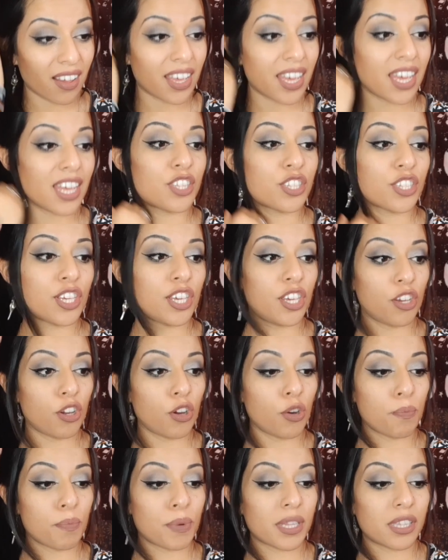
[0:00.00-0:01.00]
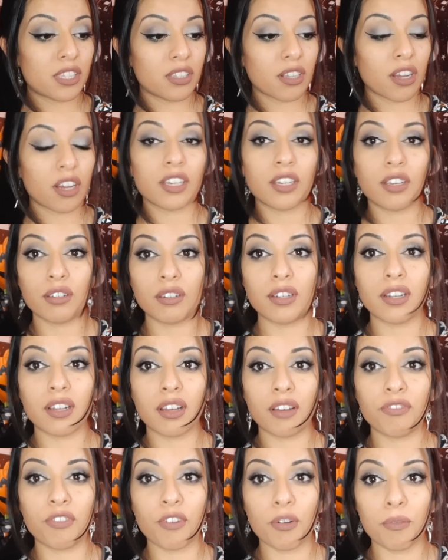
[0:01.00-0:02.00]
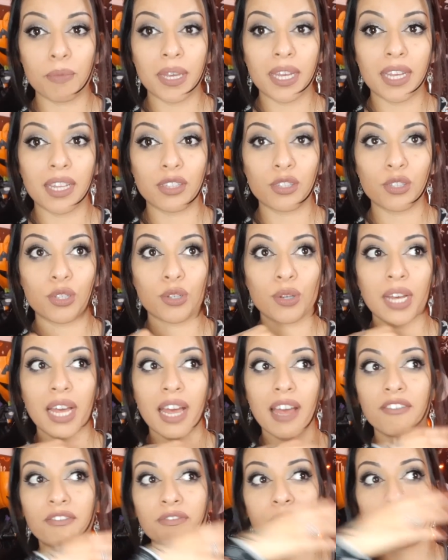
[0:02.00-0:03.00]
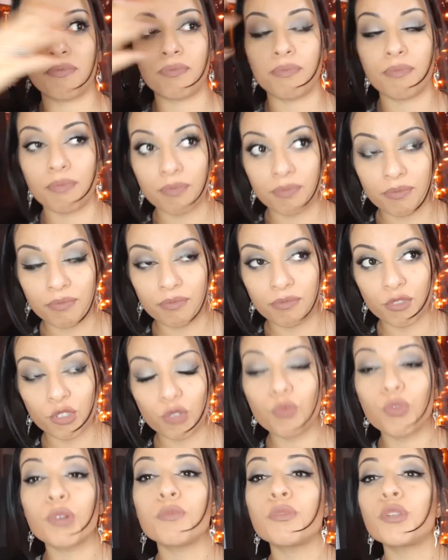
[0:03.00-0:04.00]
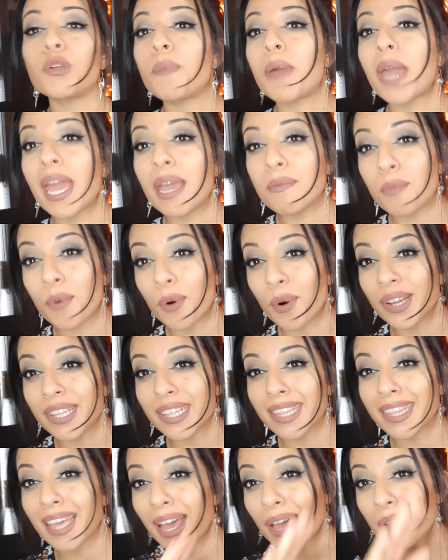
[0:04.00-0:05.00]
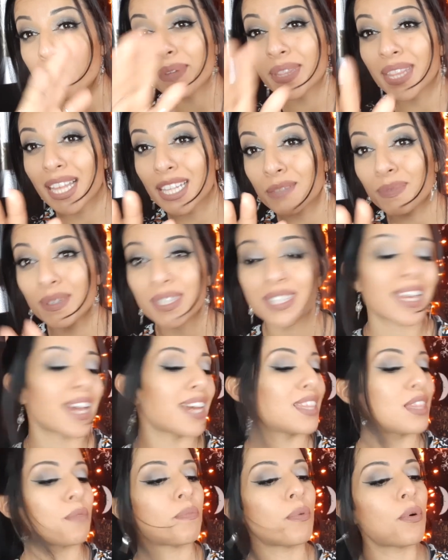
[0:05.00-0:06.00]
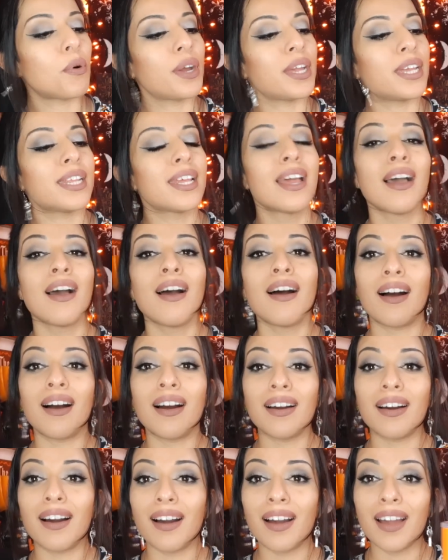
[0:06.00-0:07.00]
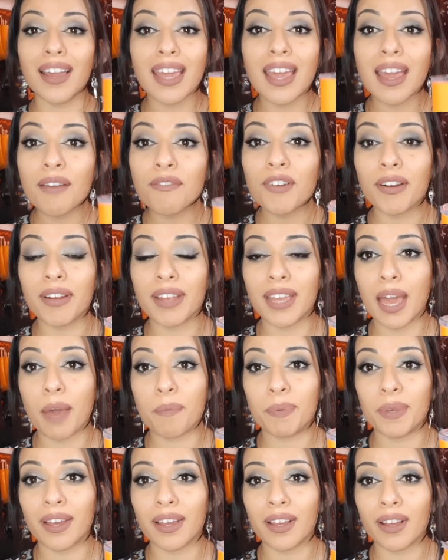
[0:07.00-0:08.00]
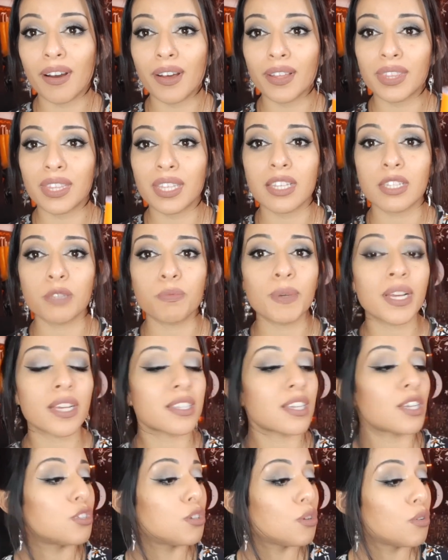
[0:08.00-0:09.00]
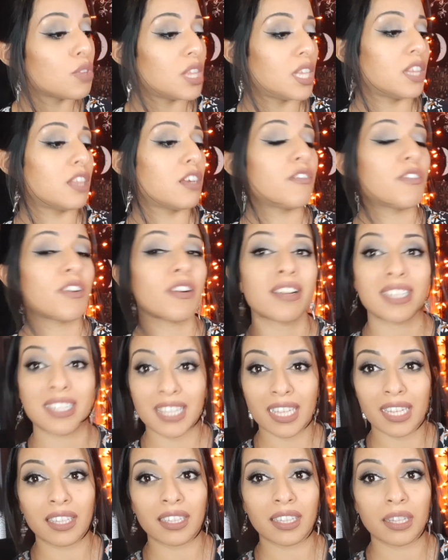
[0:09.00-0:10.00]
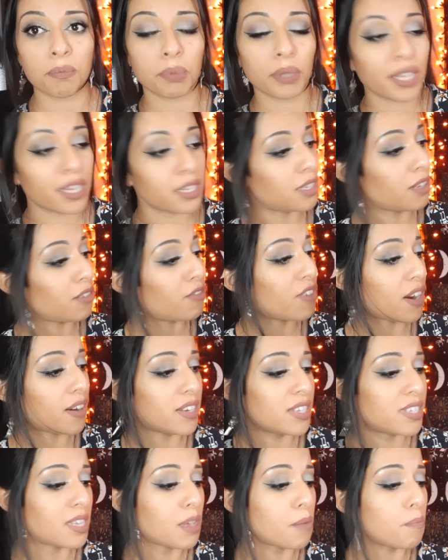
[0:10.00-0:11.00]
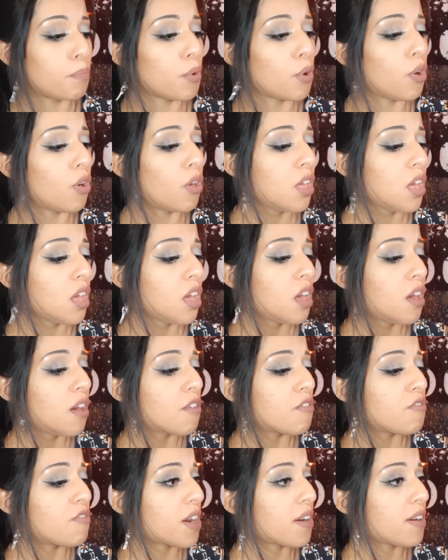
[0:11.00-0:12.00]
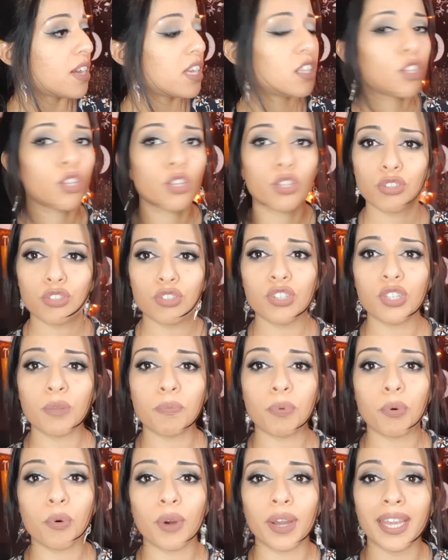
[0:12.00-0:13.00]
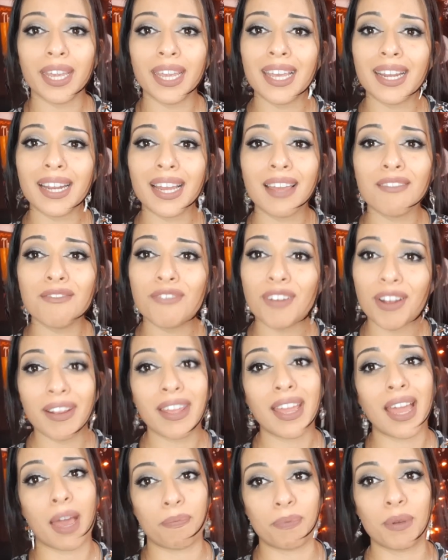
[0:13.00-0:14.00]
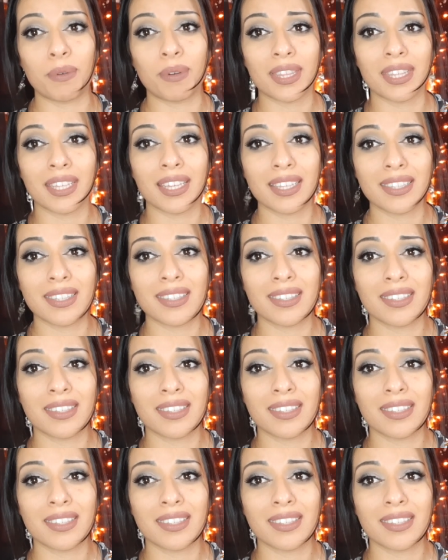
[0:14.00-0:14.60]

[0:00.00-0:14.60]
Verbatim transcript: it's cute, but it's not cute enough for me to have to, to pay more than that. But that's beside the point. I am very happy I got this because I do think they're very aesthetically pleasing, very simple, very to the point, and I am very happy with this.